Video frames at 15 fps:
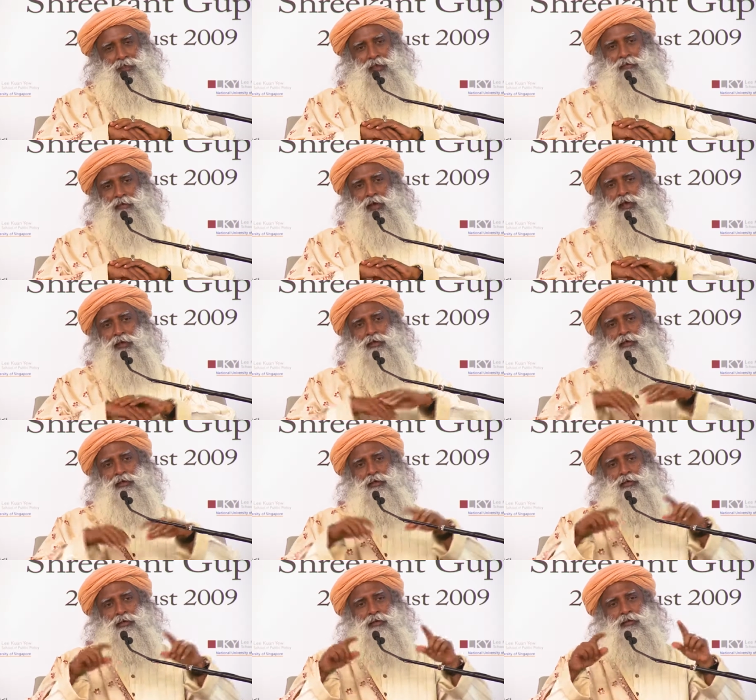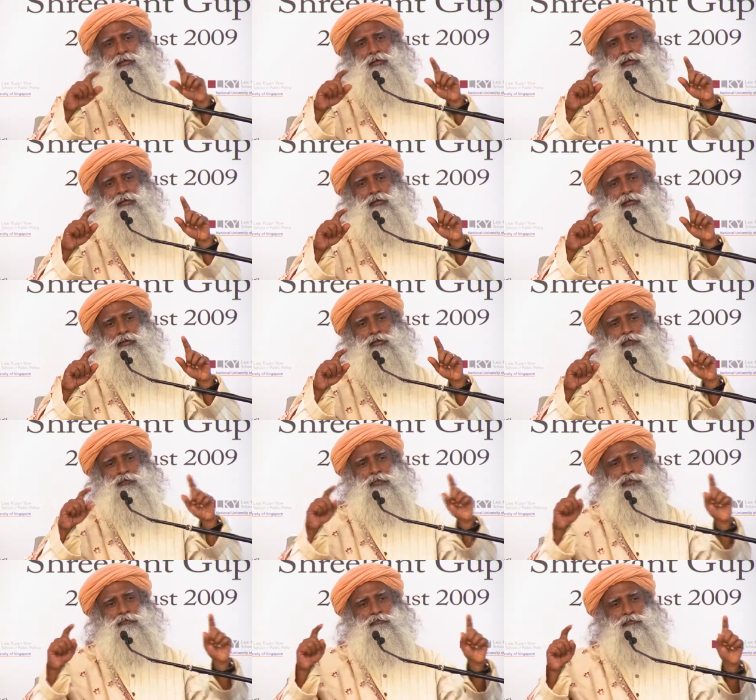have had a
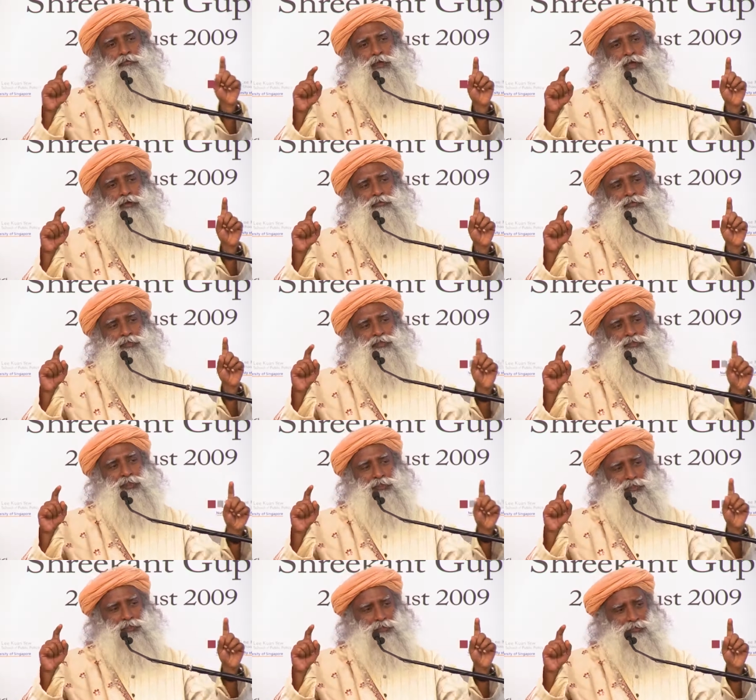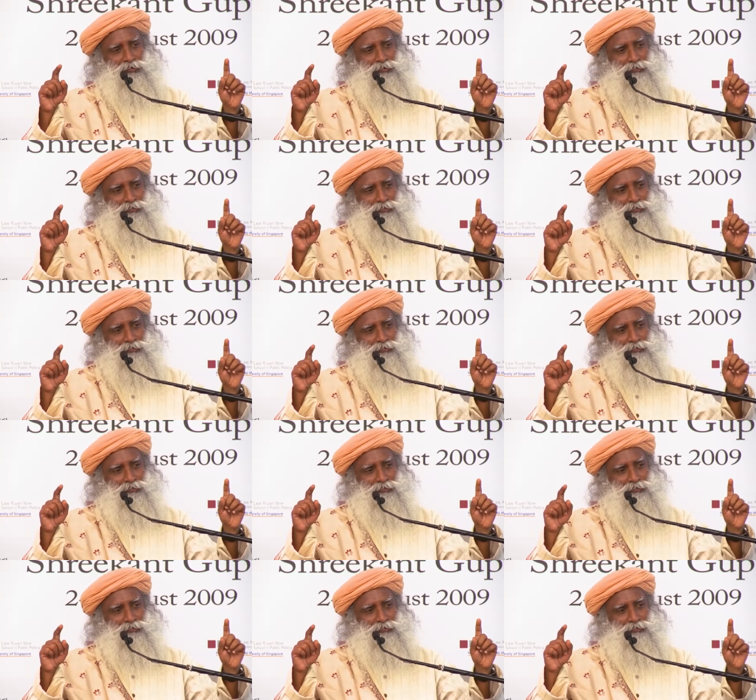twenty-four hour stretch